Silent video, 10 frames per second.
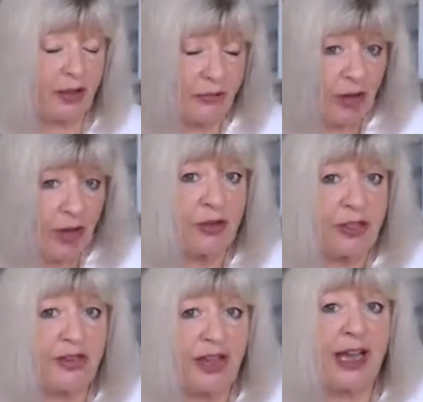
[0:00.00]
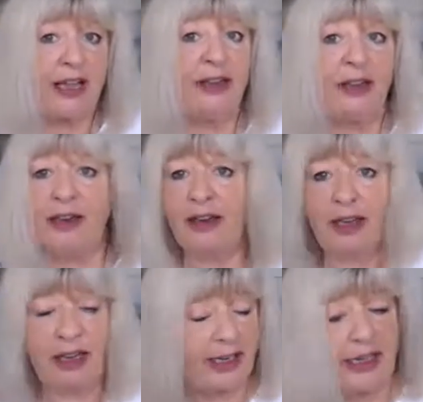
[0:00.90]
you go onto that, then
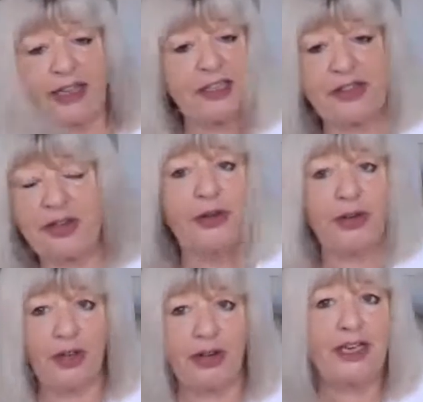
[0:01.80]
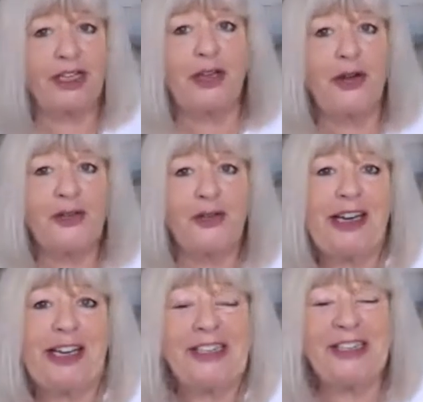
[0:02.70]
it clicks through and you get to your free
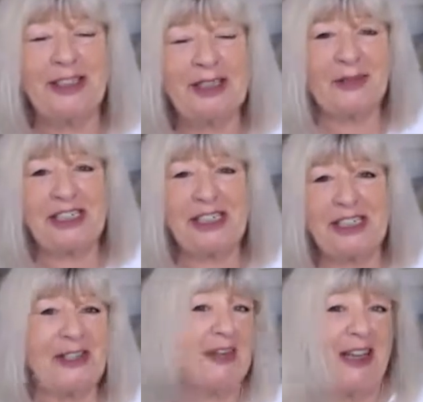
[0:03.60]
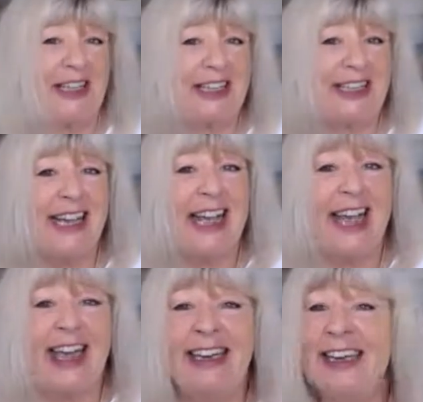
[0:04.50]
lessons, which is great.
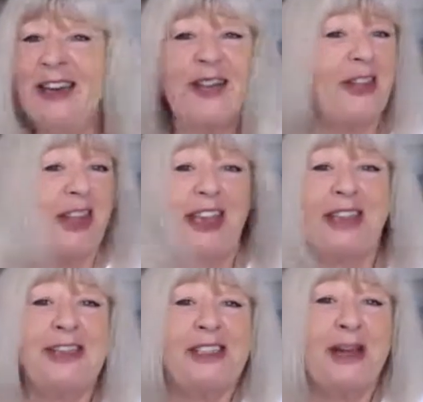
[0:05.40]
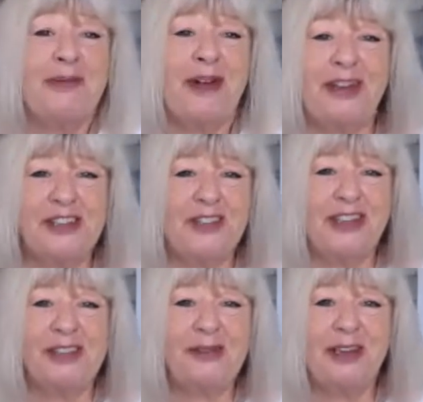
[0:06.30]
And Nicole, thank you so much for
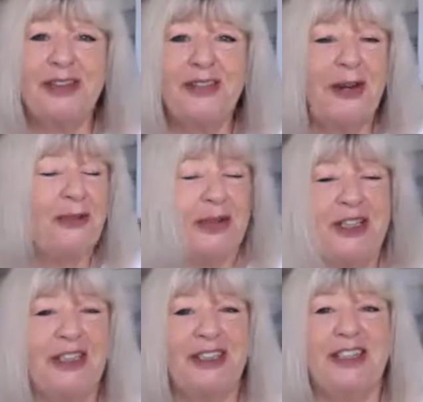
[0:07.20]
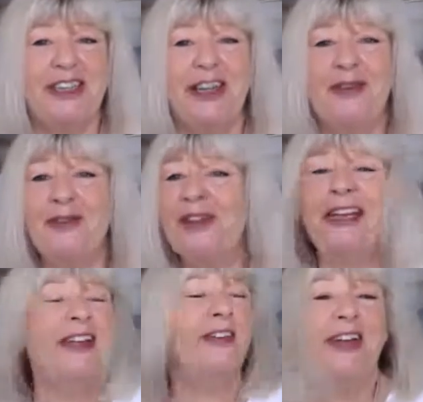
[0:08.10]
this wonderful opportunity. I
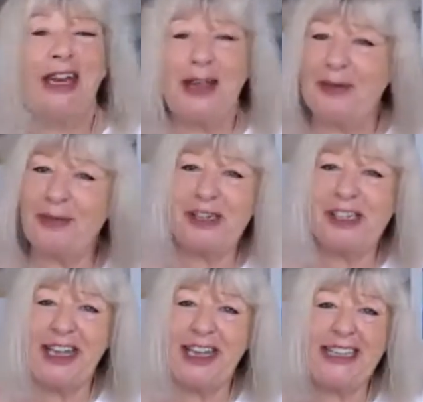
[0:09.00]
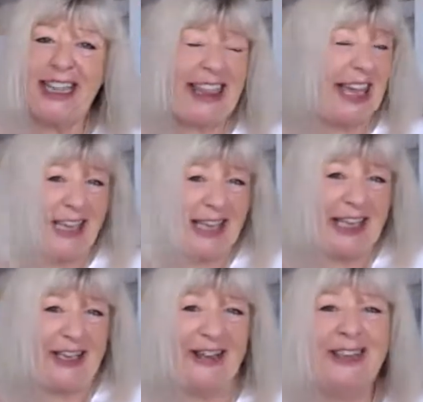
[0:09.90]
really, really appreciate it. Thank
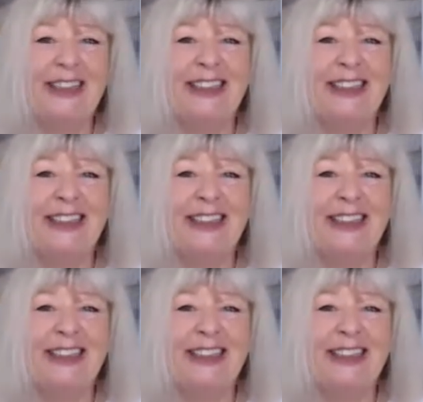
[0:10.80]
you.